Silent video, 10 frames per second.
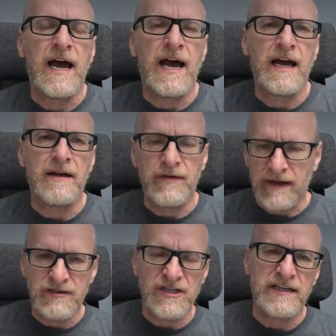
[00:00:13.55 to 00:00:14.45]
If you
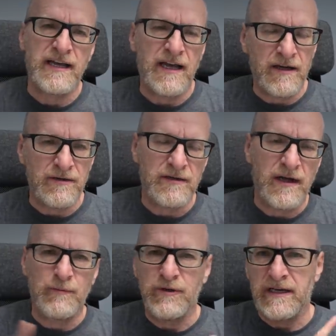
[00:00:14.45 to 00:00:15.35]
haven't checked that out,
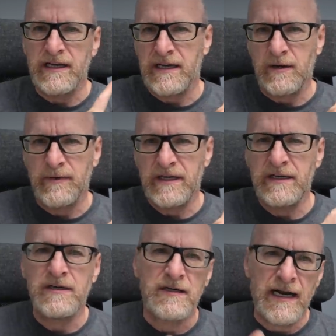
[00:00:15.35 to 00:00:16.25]
I'll put the link up
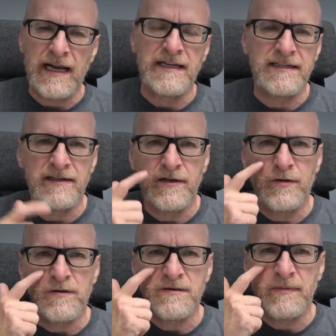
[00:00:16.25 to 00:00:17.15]
here and in the
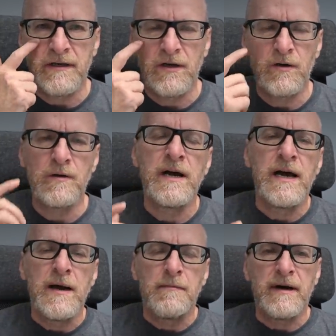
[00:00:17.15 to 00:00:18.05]
notes below.
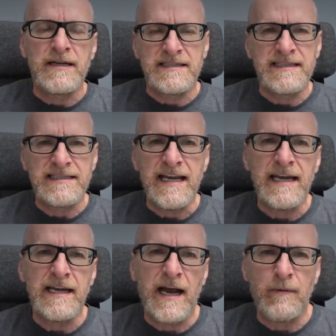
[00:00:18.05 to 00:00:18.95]
But
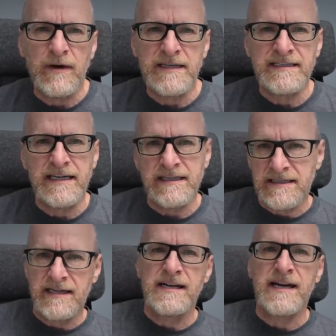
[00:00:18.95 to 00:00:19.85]
today I want to take it
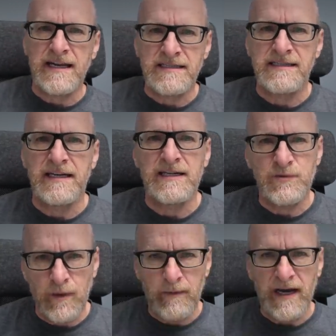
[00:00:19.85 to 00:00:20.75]
to the next
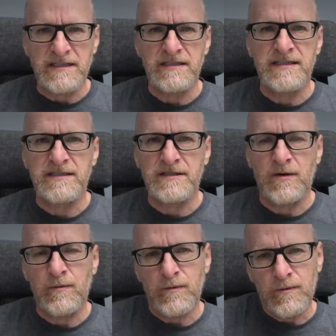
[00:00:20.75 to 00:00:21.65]
stage when we actually
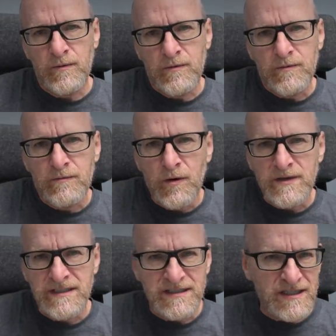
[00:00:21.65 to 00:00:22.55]
stop
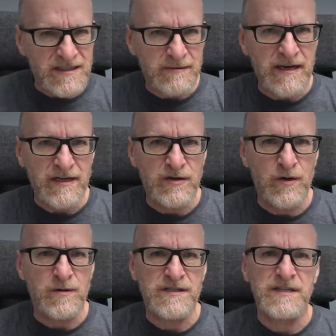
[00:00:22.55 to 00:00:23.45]
wanting just to make
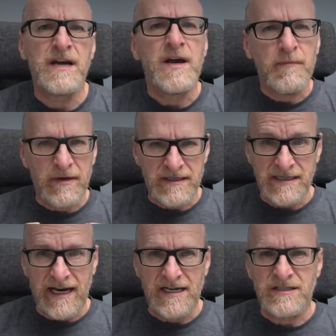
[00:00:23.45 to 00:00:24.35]
notes, but
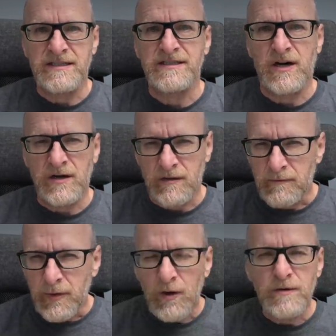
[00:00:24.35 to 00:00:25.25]
to actually start
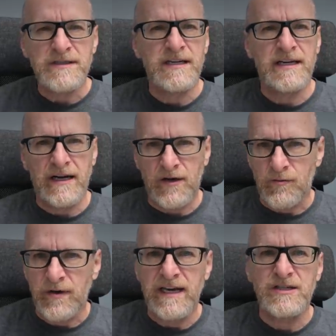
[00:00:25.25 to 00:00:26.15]
composing and
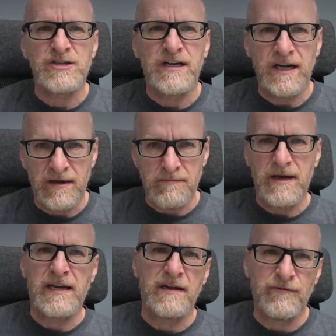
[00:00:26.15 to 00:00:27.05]
arranging and
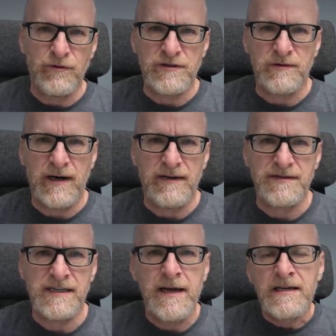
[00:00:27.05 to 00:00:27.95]
making
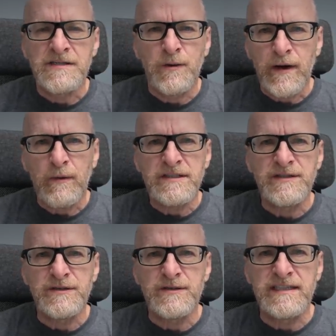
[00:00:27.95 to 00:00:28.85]
photographs. So what I want to
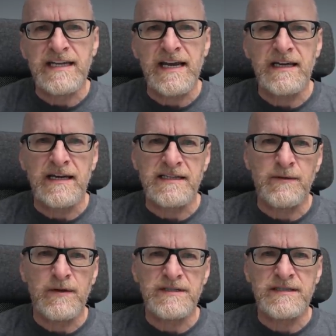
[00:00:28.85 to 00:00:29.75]
do today is
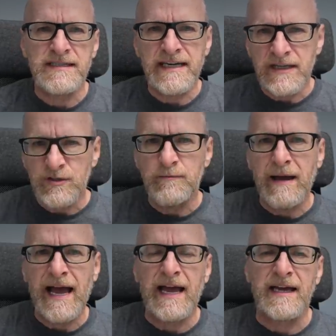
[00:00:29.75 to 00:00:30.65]
I want to take you
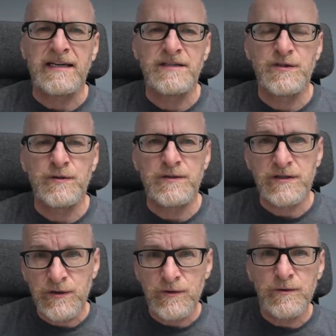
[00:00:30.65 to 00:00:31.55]
back to
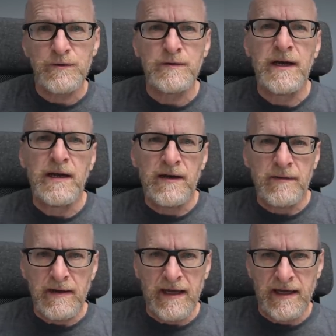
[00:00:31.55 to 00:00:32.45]
two
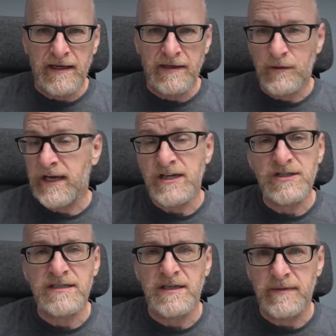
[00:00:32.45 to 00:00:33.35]

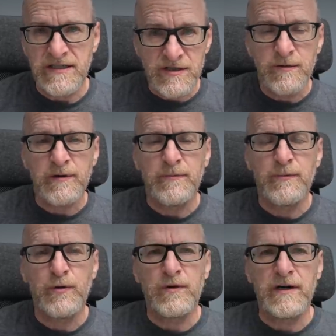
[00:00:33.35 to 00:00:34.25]
locations that have been super
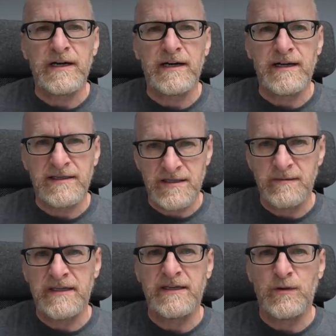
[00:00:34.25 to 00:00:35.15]
important to
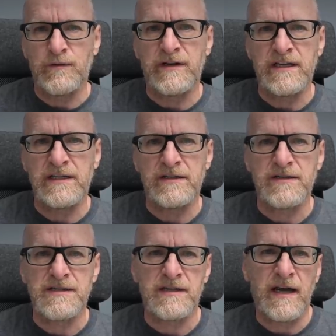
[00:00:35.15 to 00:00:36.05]
me over the
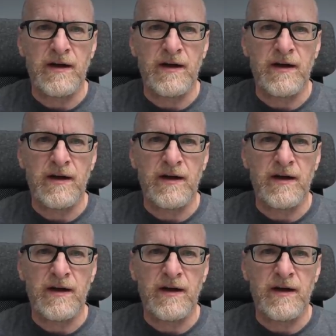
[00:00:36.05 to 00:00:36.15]
years.